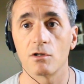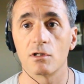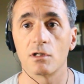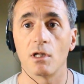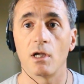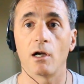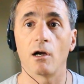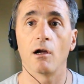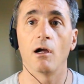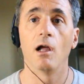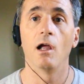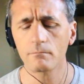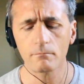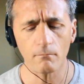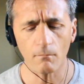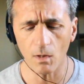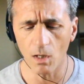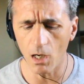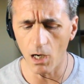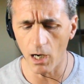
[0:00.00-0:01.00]
there.
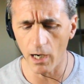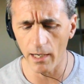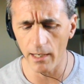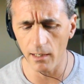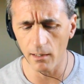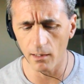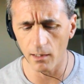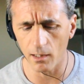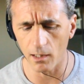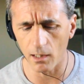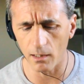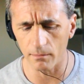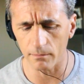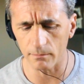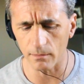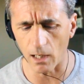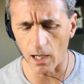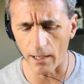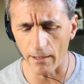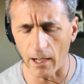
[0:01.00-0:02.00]

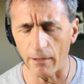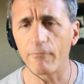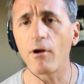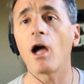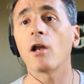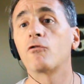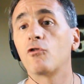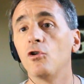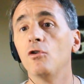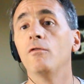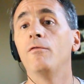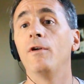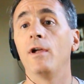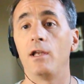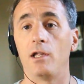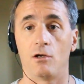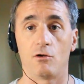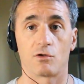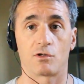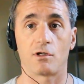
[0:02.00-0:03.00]
I've got 2
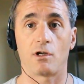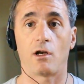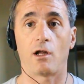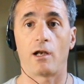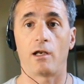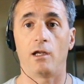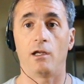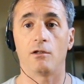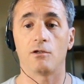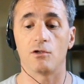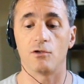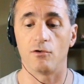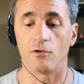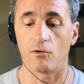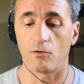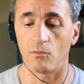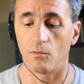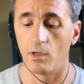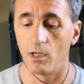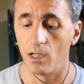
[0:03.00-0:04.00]
videos that I need to
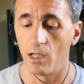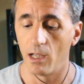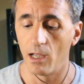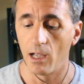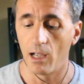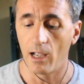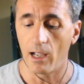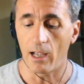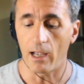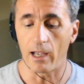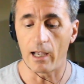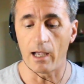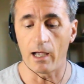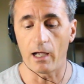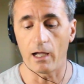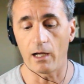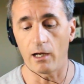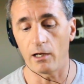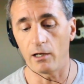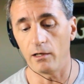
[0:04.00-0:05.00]
do.
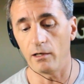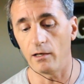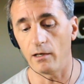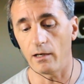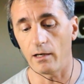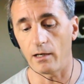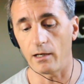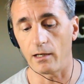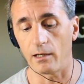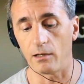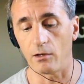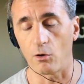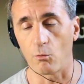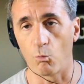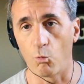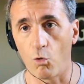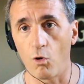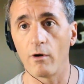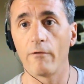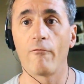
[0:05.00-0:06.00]
And
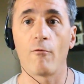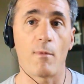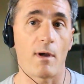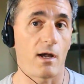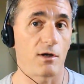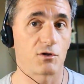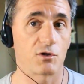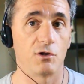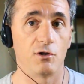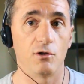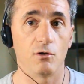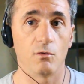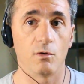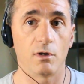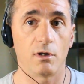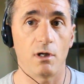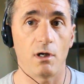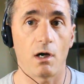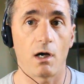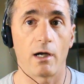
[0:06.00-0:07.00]
one of them has to do with
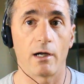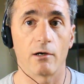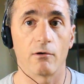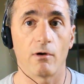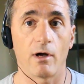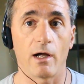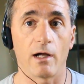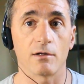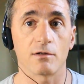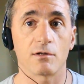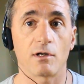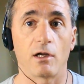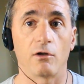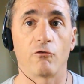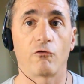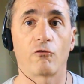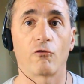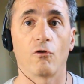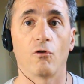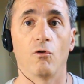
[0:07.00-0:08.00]
the IRS. And
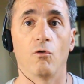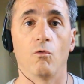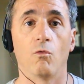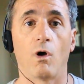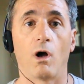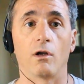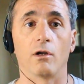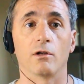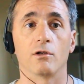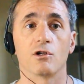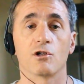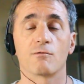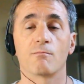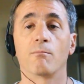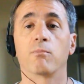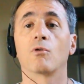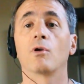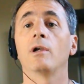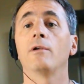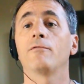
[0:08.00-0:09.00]
so just
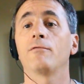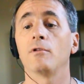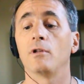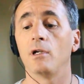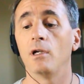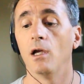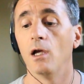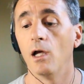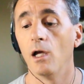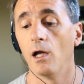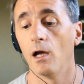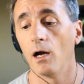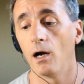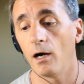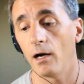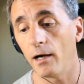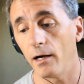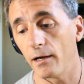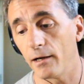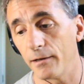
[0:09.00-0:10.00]
briefly,
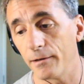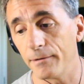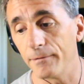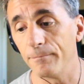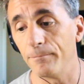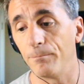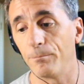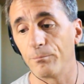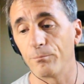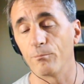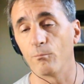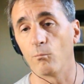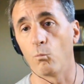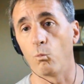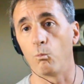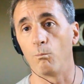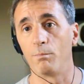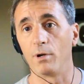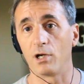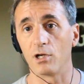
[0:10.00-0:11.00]

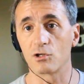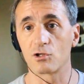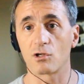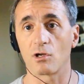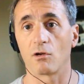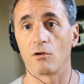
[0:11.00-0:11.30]
because